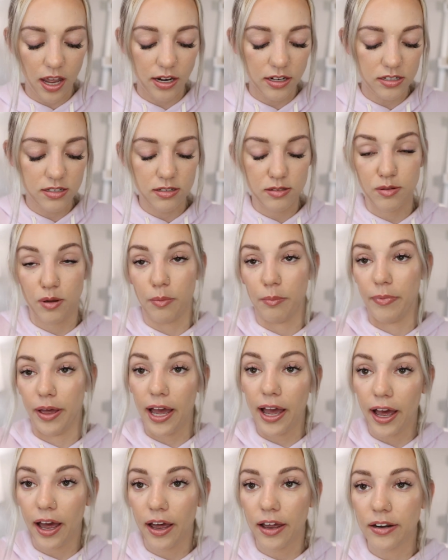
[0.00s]
it doesn't smell
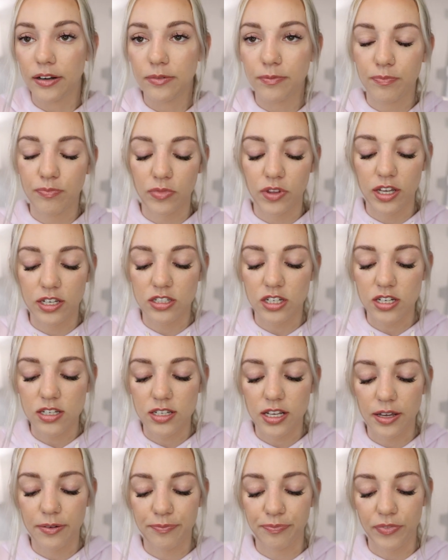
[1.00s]
bad. It
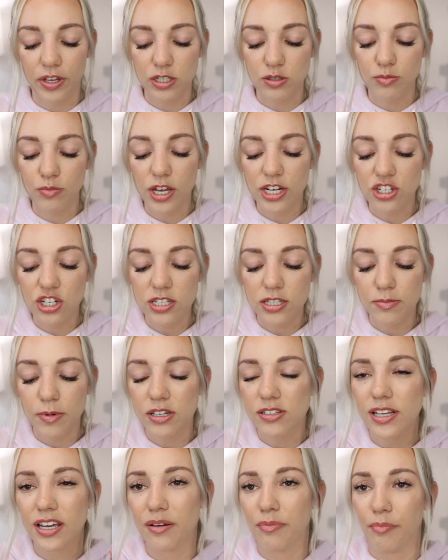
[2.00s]
does, it just
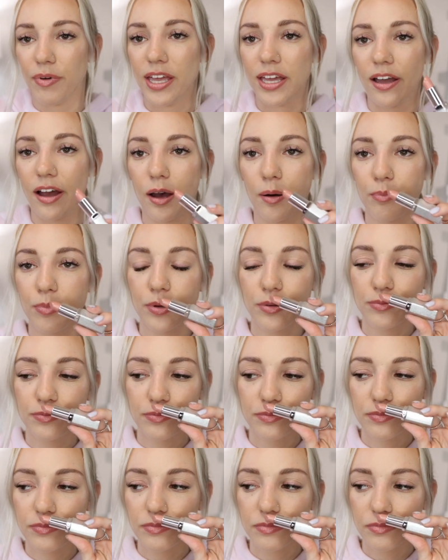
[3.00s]
smells like makeup.
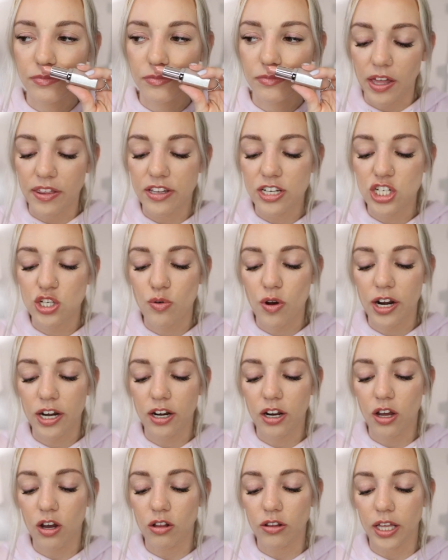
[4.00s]
I think she wanted
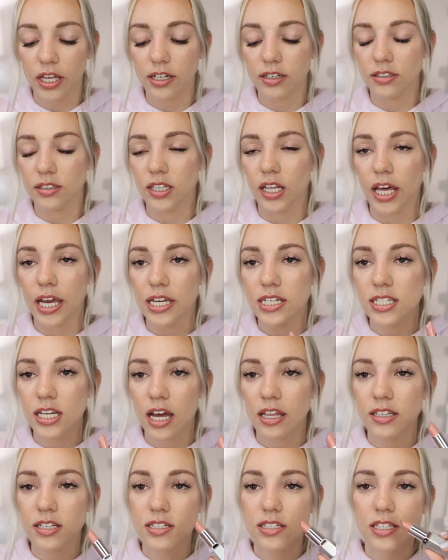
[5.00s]
to go like light
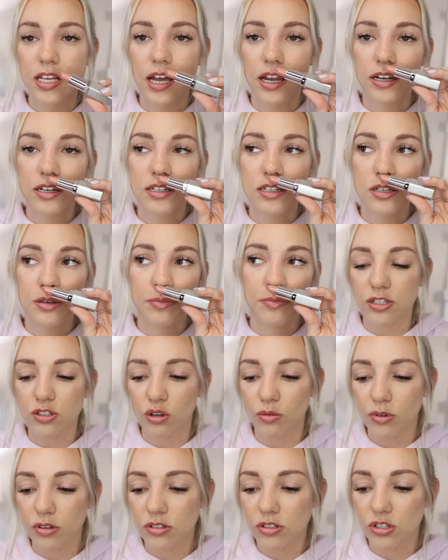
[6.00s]
on the scent. It's
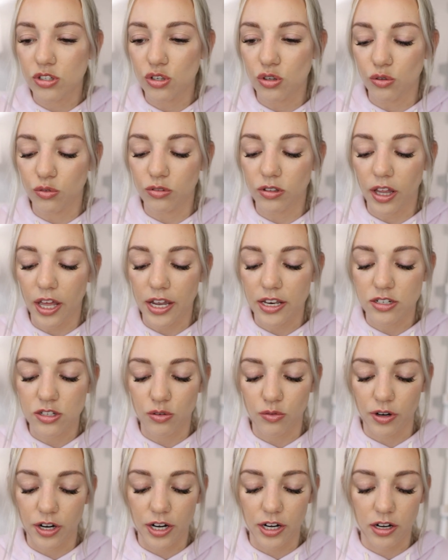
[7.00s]
almost too light
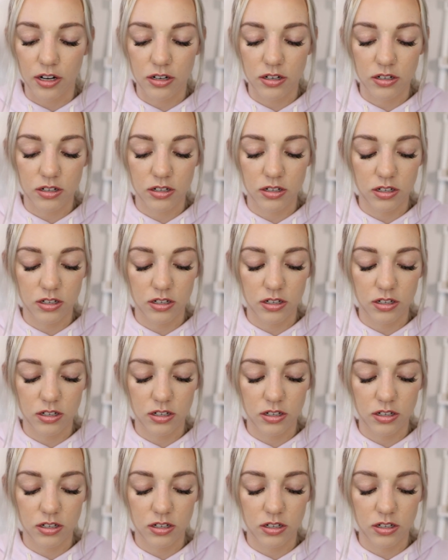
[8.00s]
to where